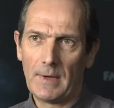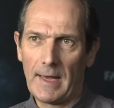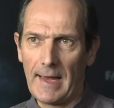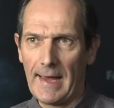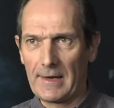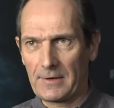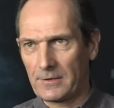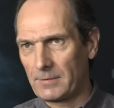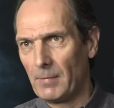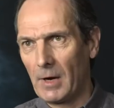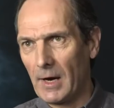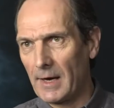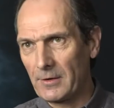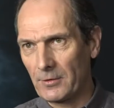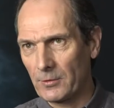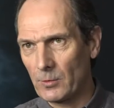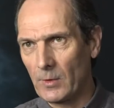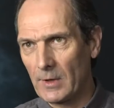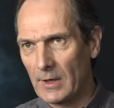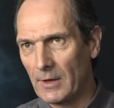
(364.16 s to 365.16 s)
X
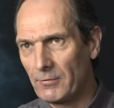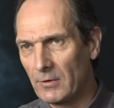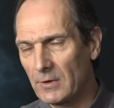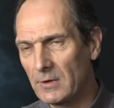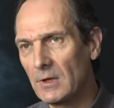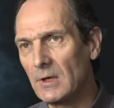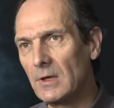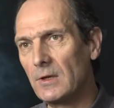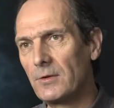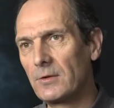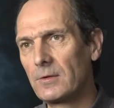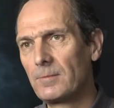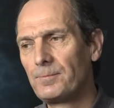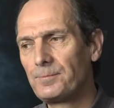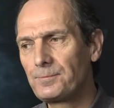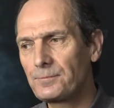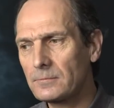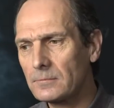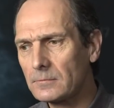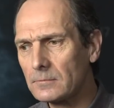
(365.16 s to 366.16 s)
minus or whatever it is.
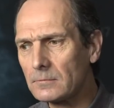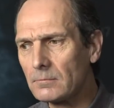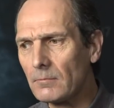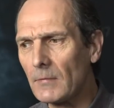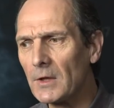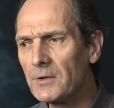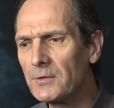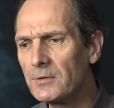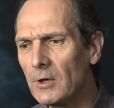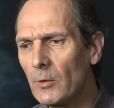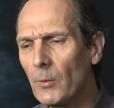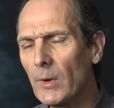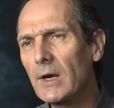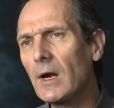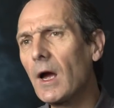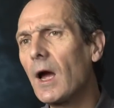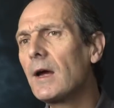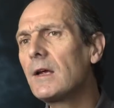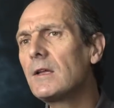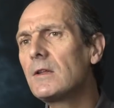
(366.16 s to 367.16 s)
So we're
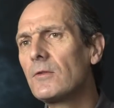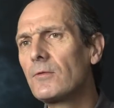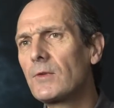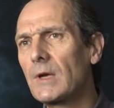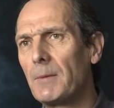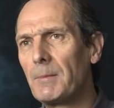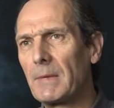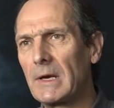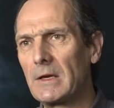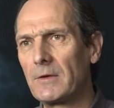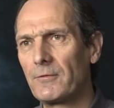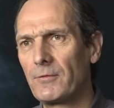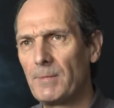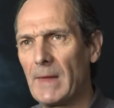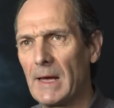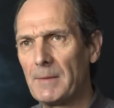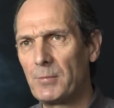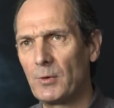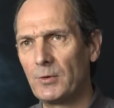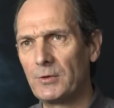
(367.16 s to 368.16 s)
kind of coming at it from
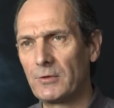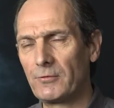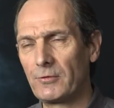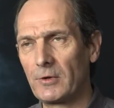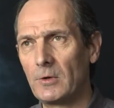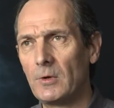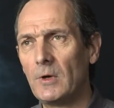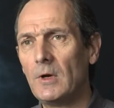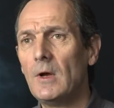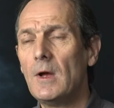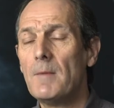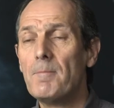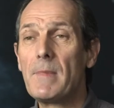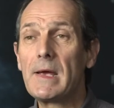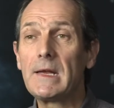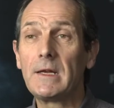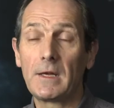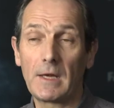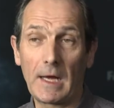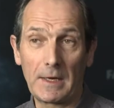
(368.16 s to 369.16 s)
that point of view.
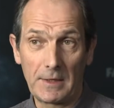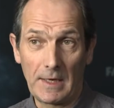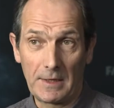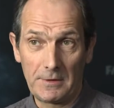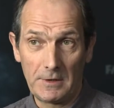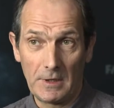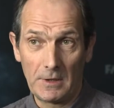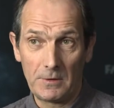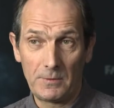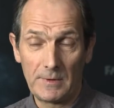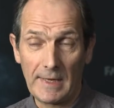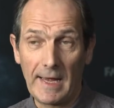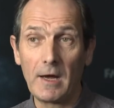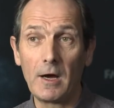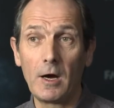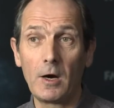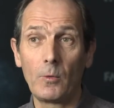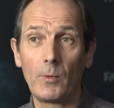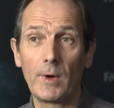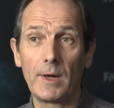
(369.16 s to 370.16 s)
Mainly, and you know,
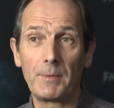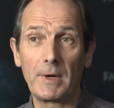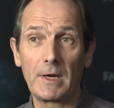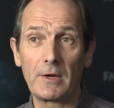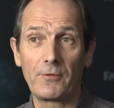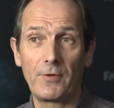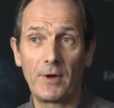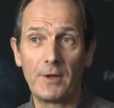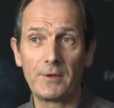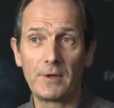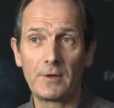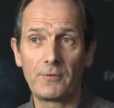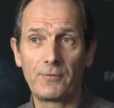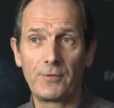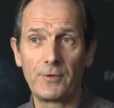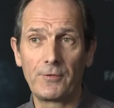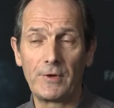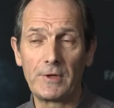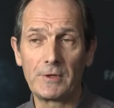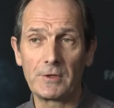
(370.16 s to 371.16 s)
now we're being funded
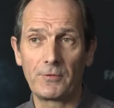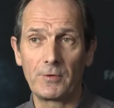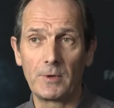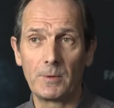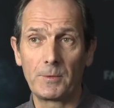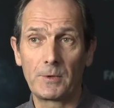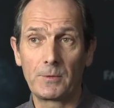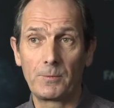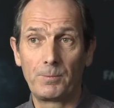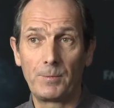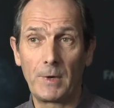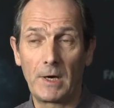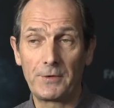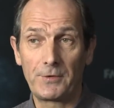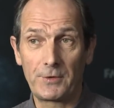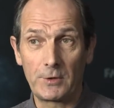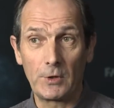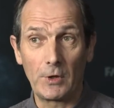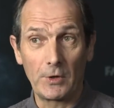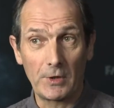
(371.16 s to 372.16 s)
for feature films by
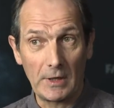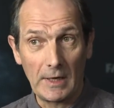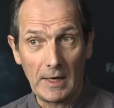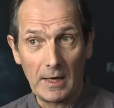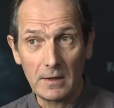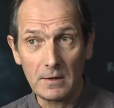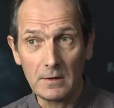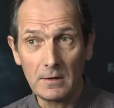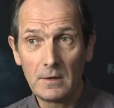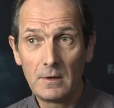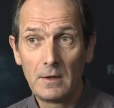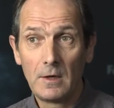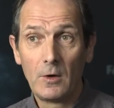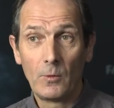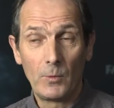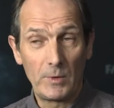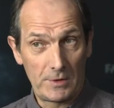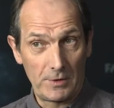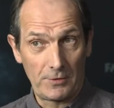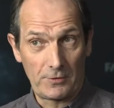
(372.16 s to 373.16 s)
Studio Canal,
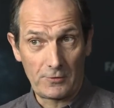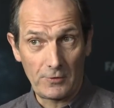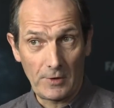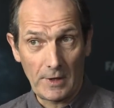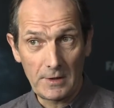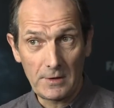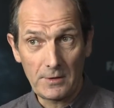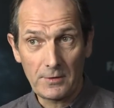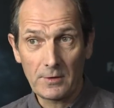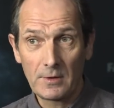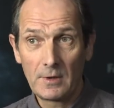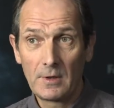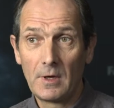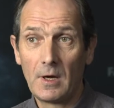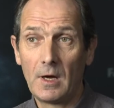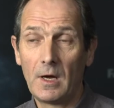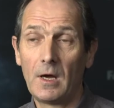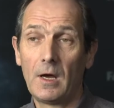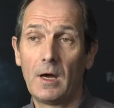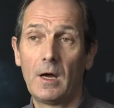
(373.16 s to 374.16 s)
which is great.
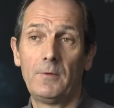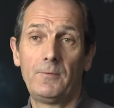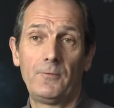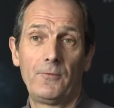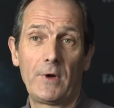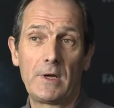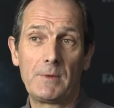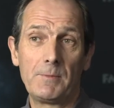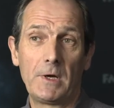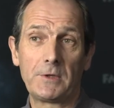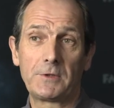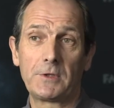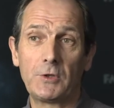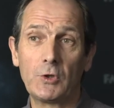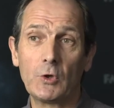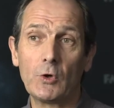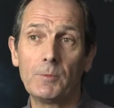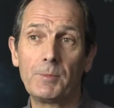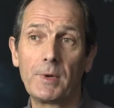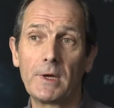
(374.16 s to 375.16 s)
Very much a
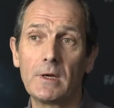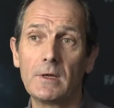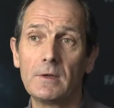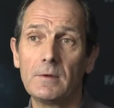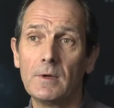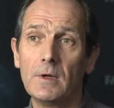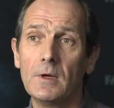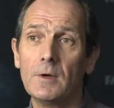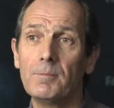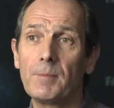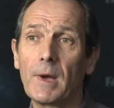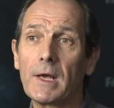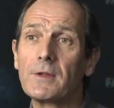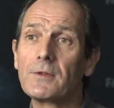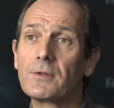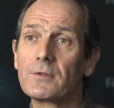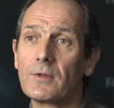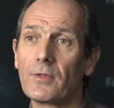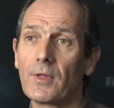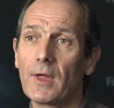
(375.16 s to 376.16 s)
European
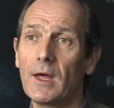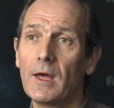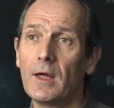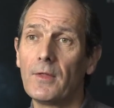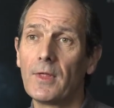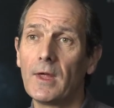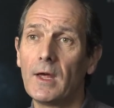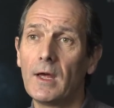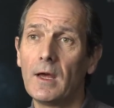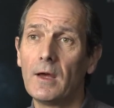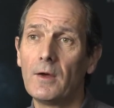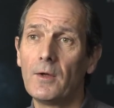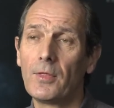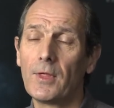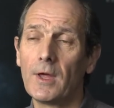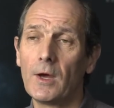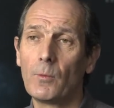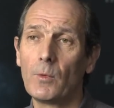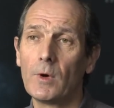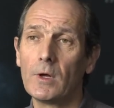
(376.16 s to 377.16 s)
base to their
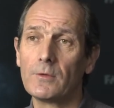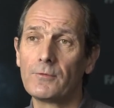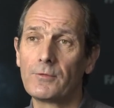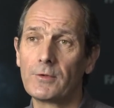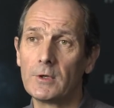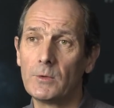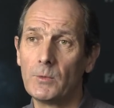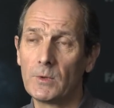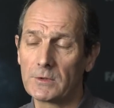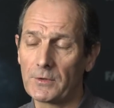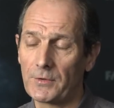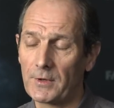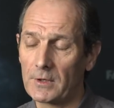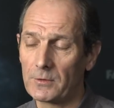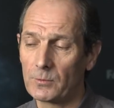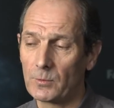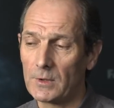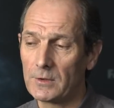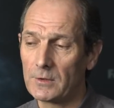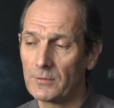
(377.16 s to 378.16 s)
worldview, which I think
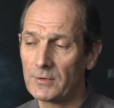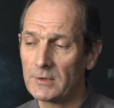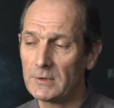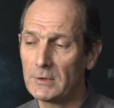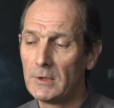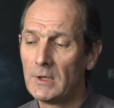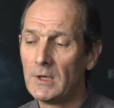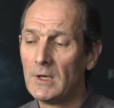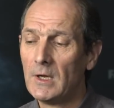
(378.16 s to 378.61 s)
is wonderful.